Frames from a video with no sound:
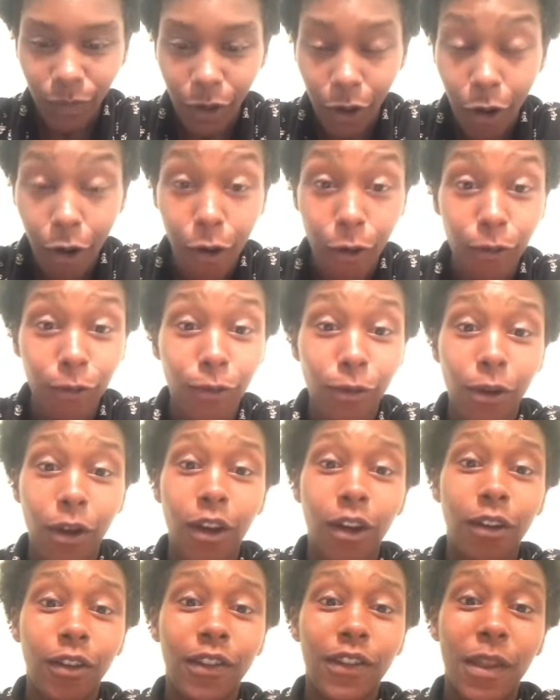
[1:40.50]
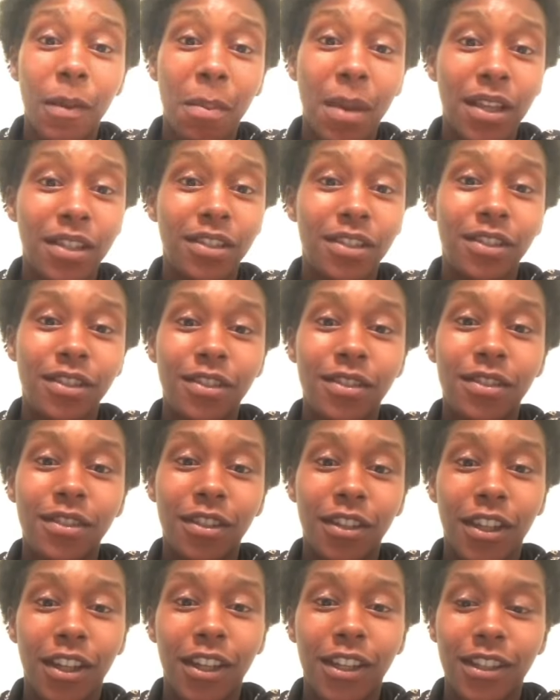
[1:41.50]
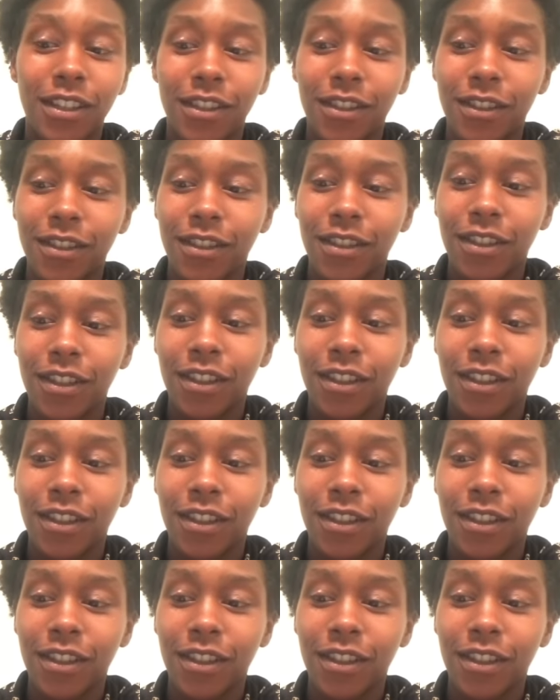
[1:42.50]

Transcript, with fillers: overall, the message tonight is